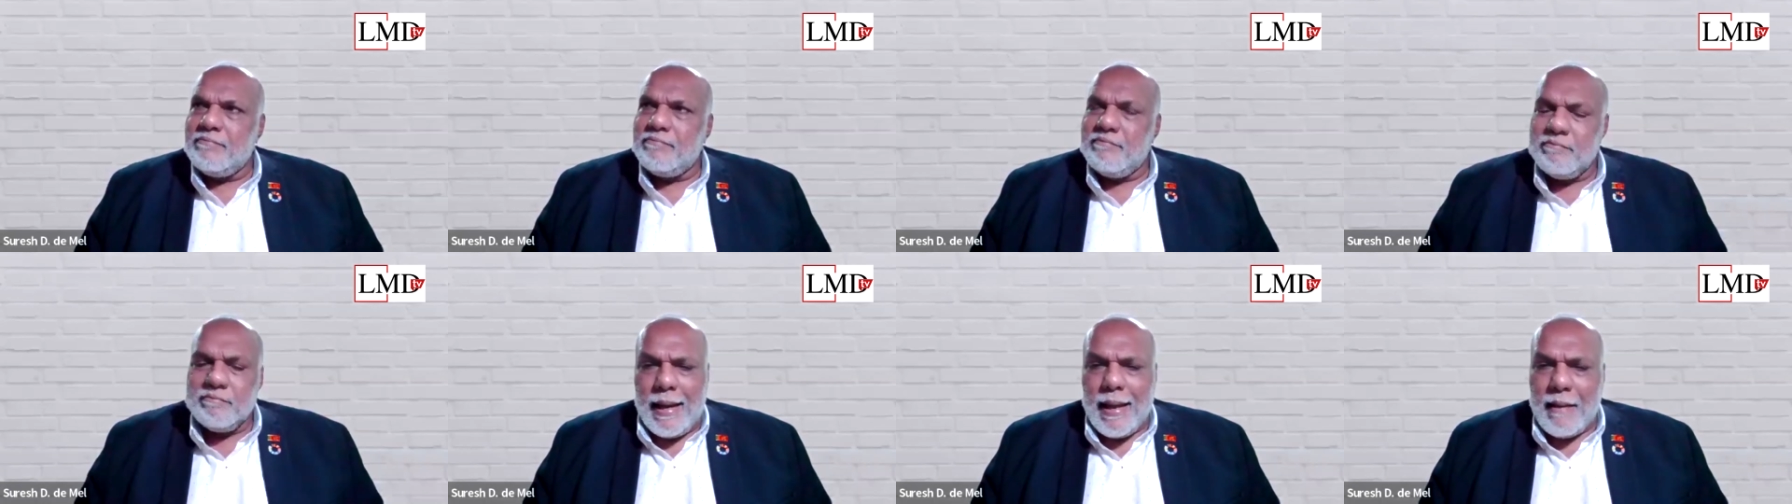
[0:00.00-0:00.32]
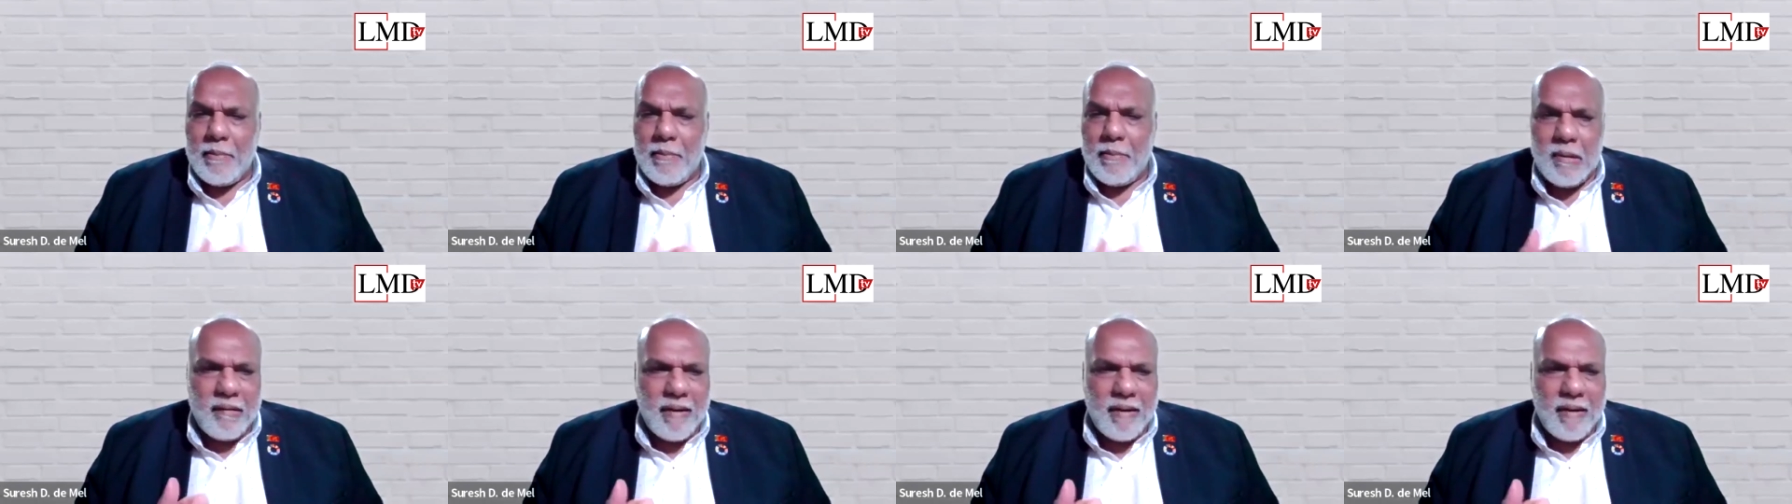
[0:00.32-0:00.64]

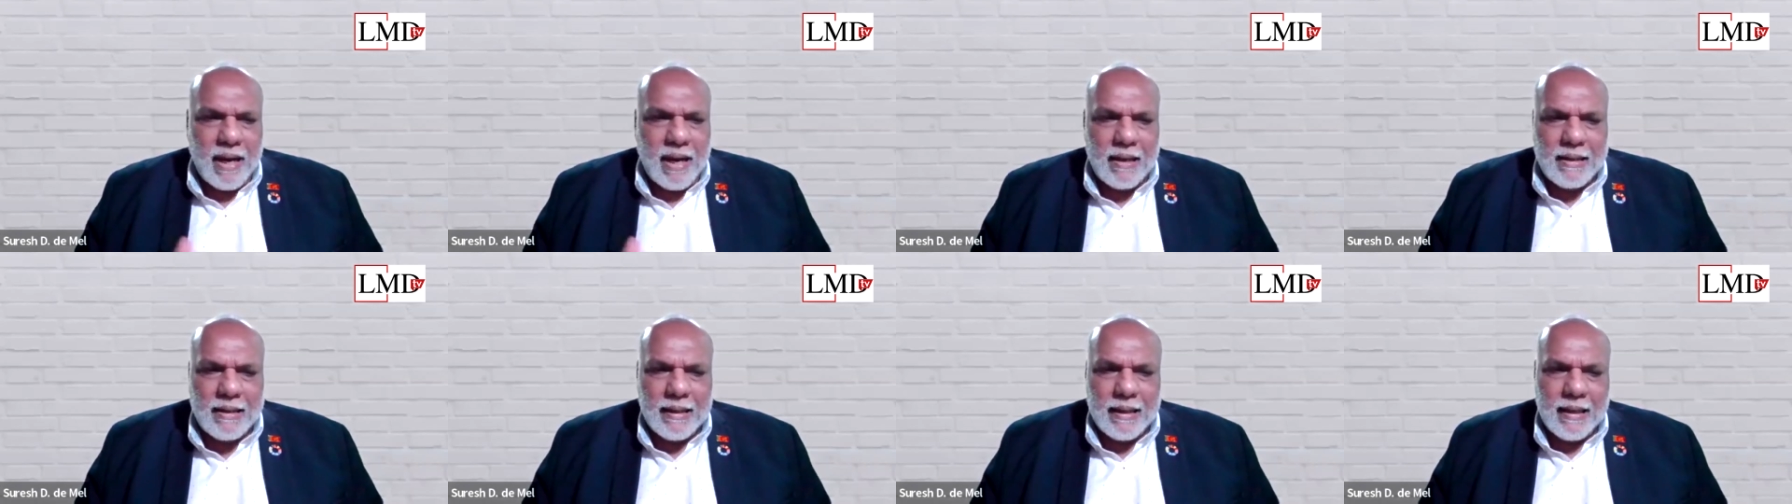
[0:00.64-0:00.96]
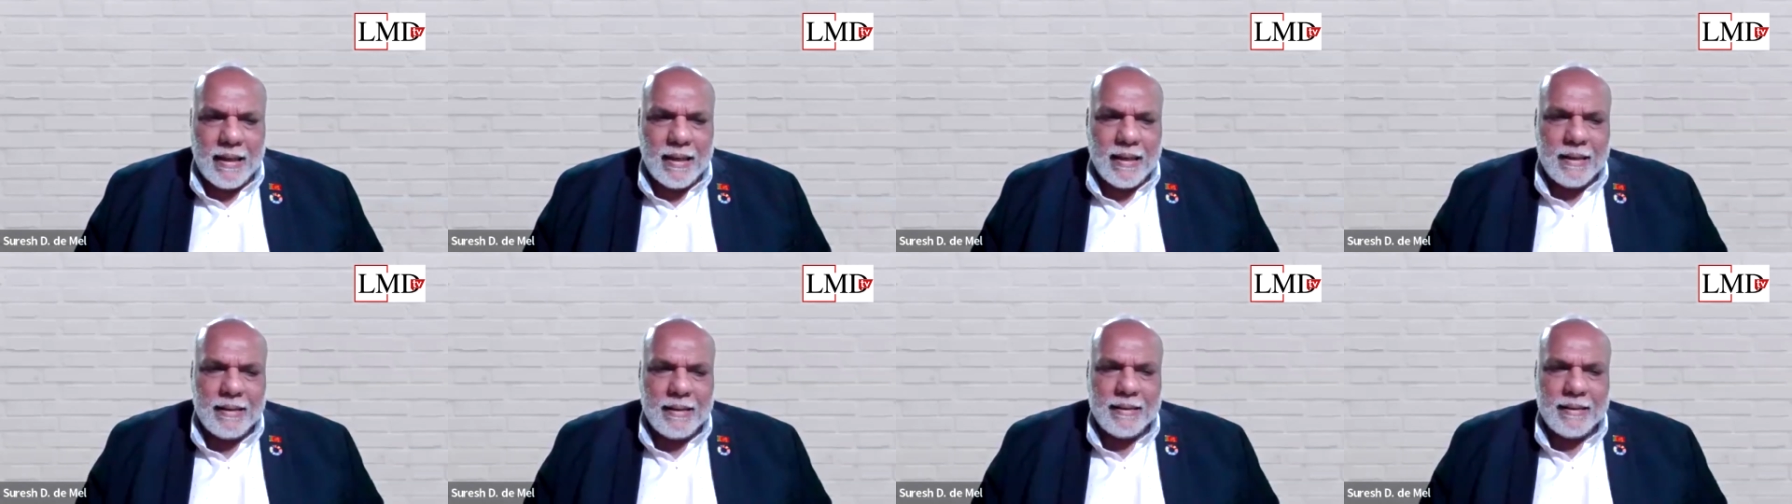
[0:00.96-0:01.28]

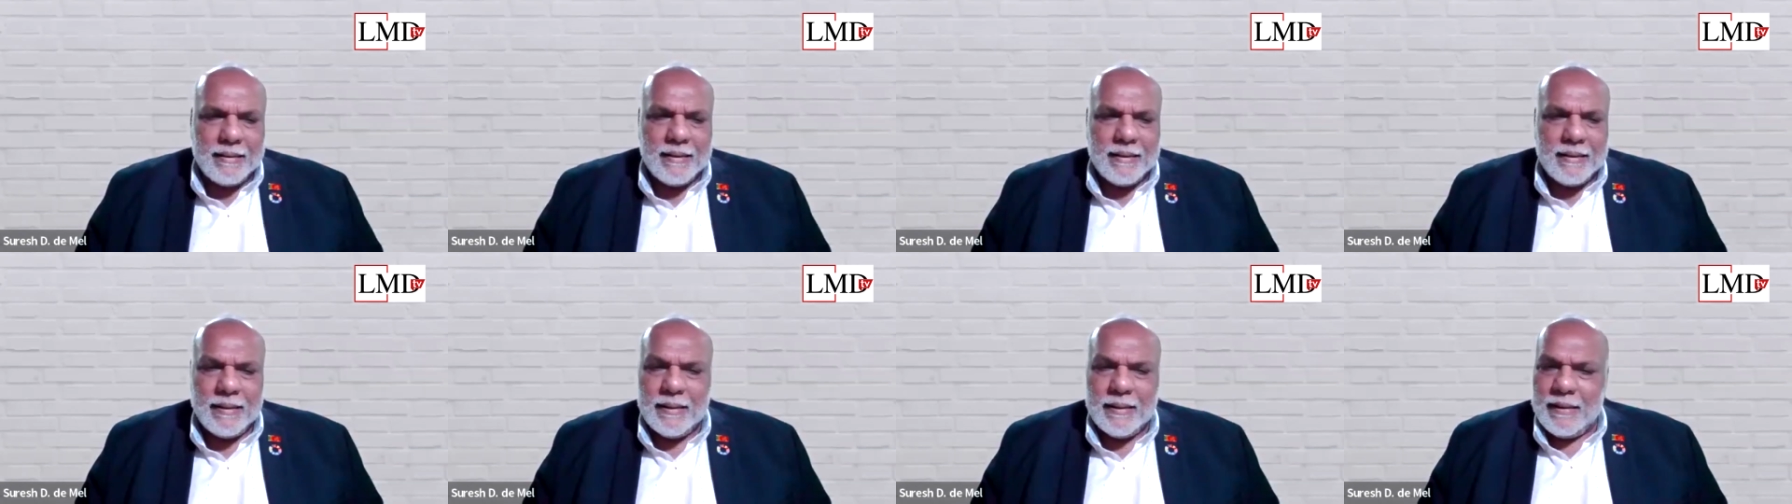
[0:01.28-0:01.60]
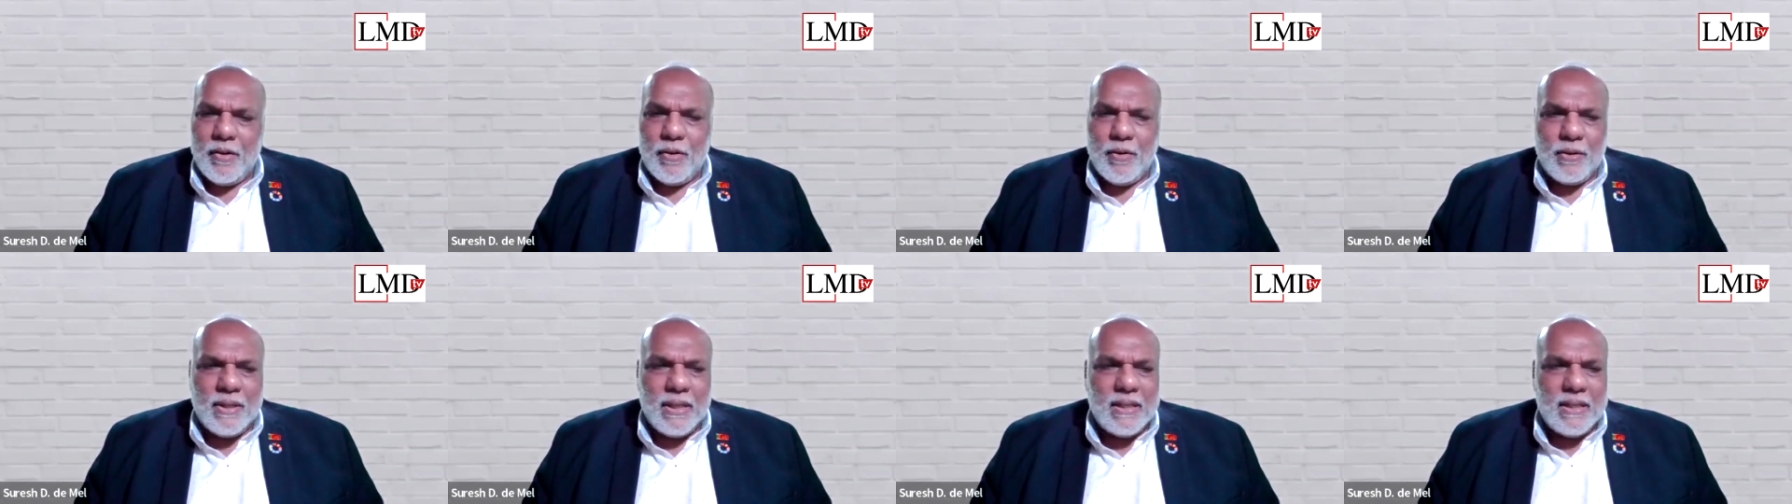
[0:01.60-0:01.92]
collaborating,
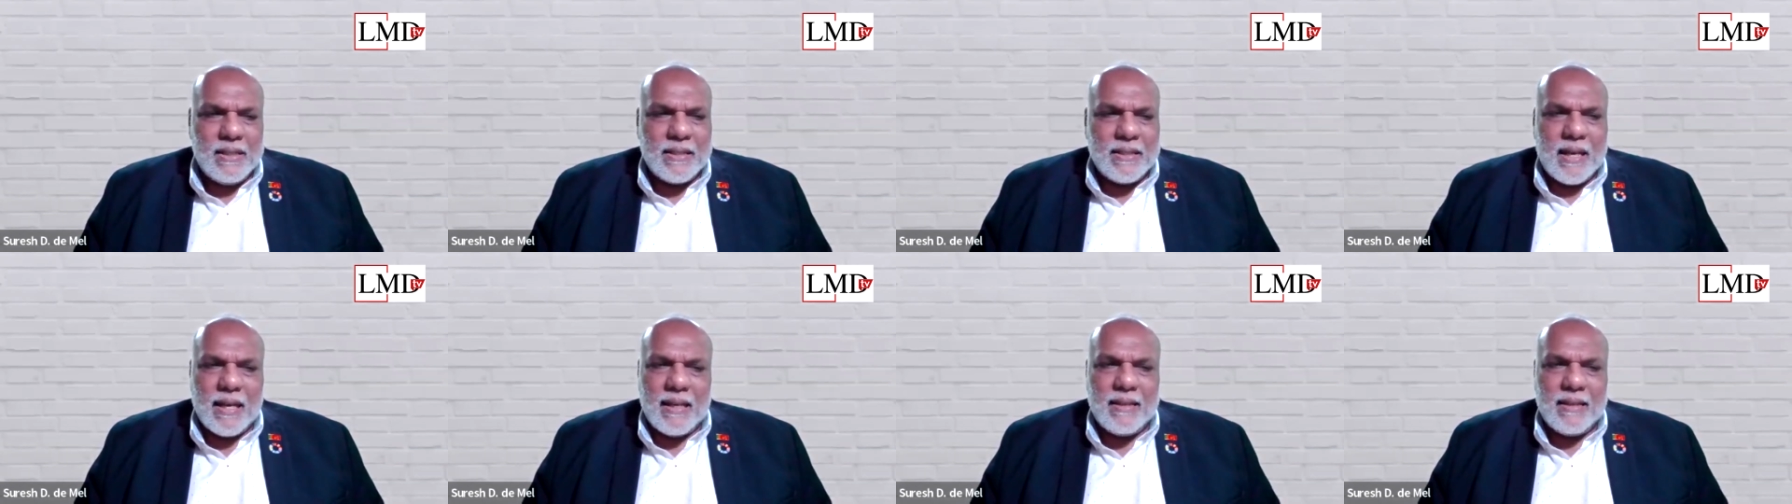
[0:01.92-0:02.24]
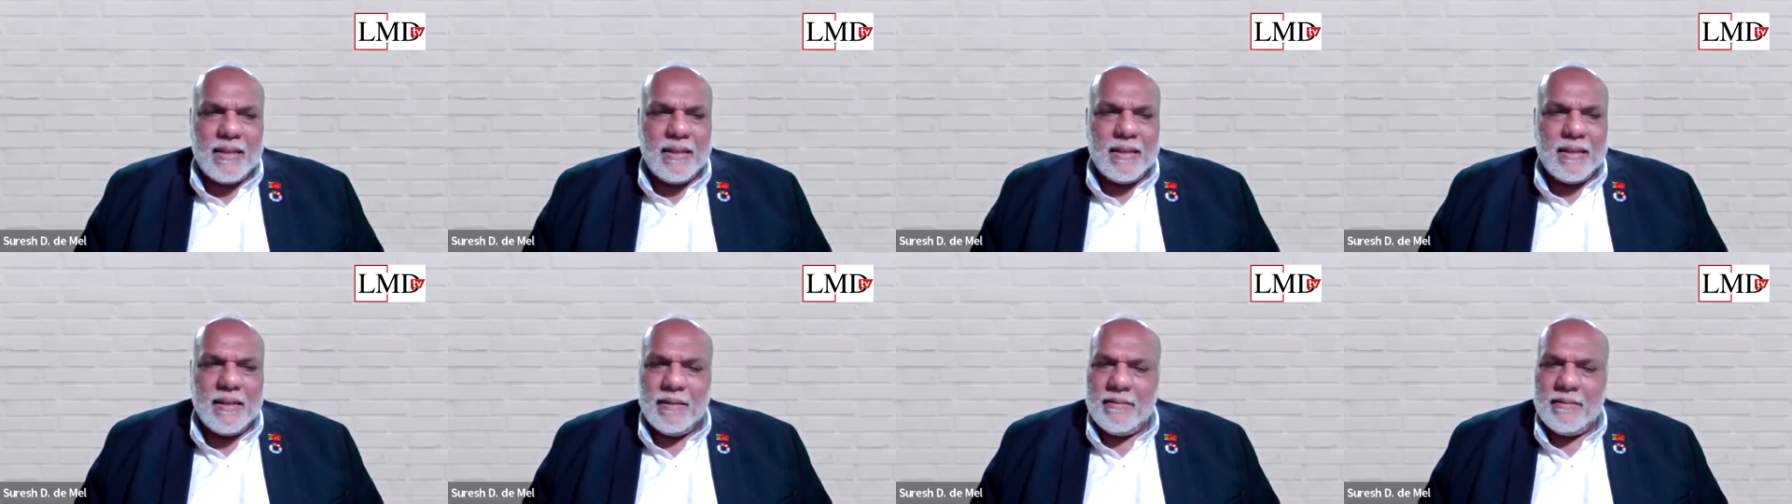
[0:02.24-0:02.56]
you know, these
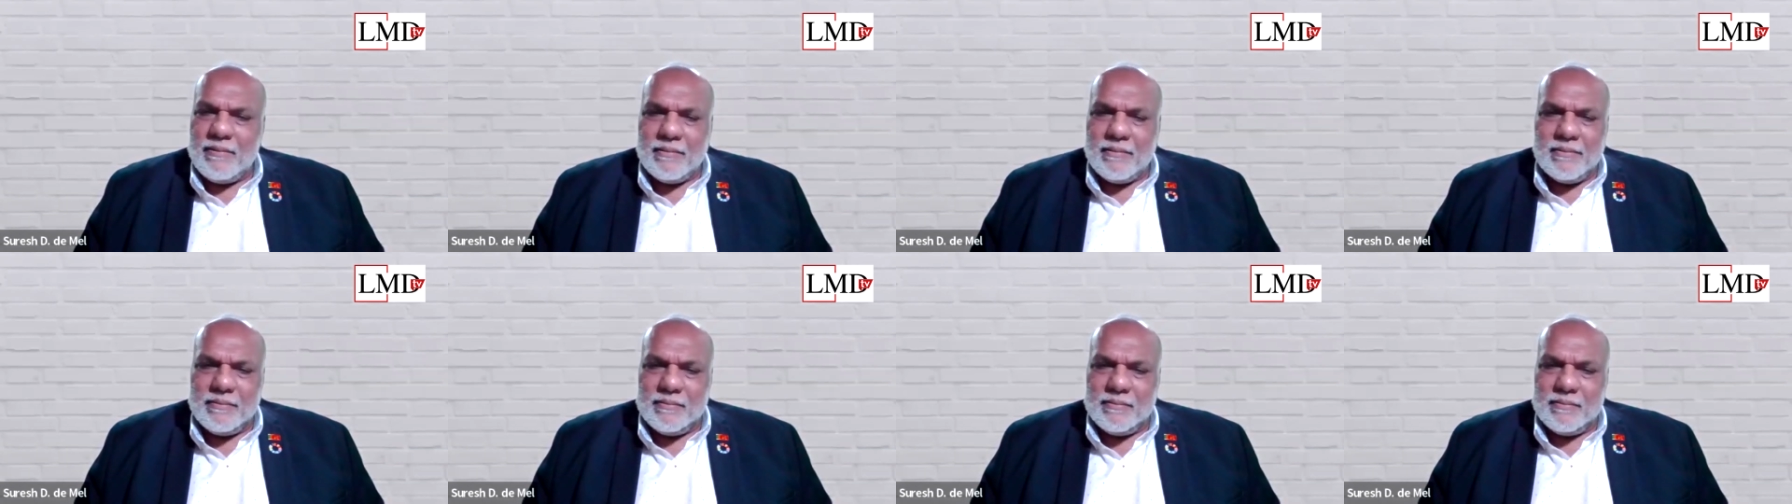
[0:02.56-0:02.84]
are the